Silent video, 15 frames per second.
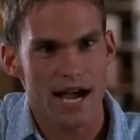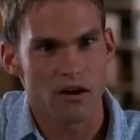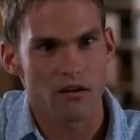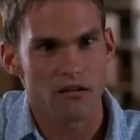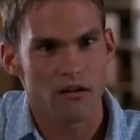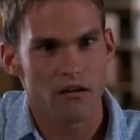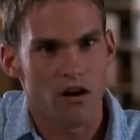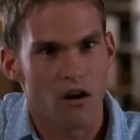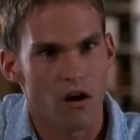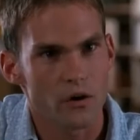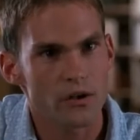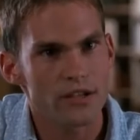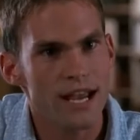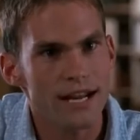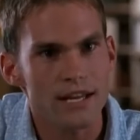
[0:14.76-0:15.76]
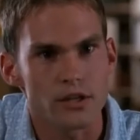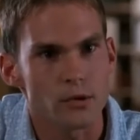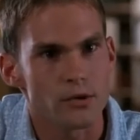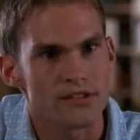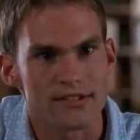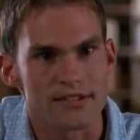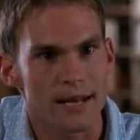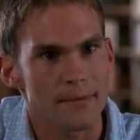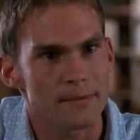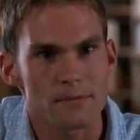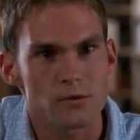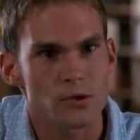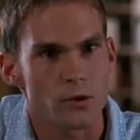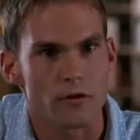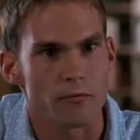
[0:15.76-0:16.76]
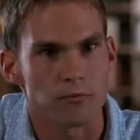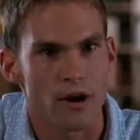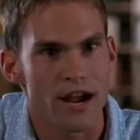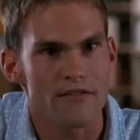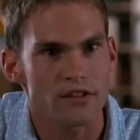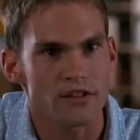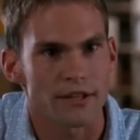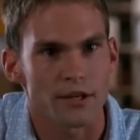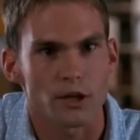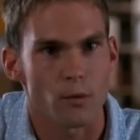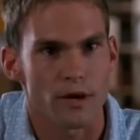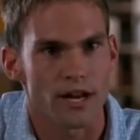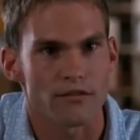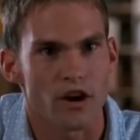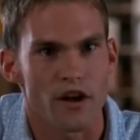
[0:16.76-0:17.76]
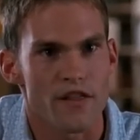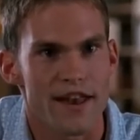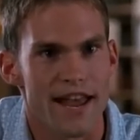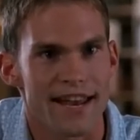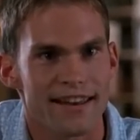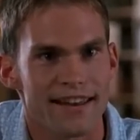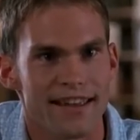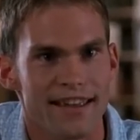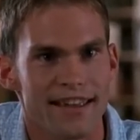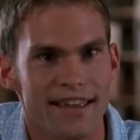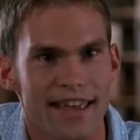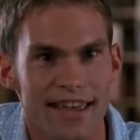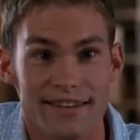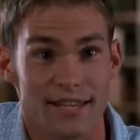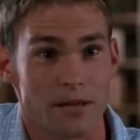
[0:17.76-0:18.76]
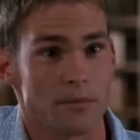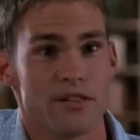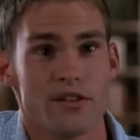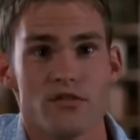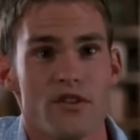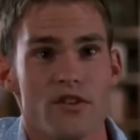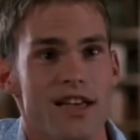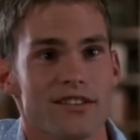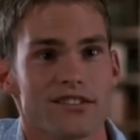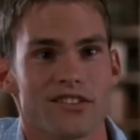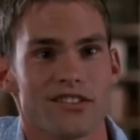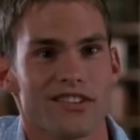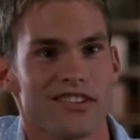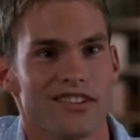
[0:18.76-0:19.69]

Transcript: and see how they changed over the years. I will also tell you some interesting or